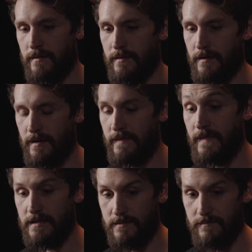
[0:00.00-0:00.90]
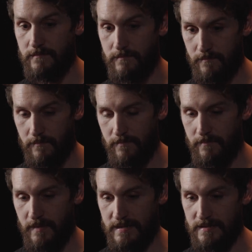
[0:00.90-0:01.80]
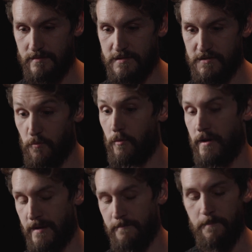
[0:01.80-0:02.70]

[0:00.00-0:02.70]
in that story,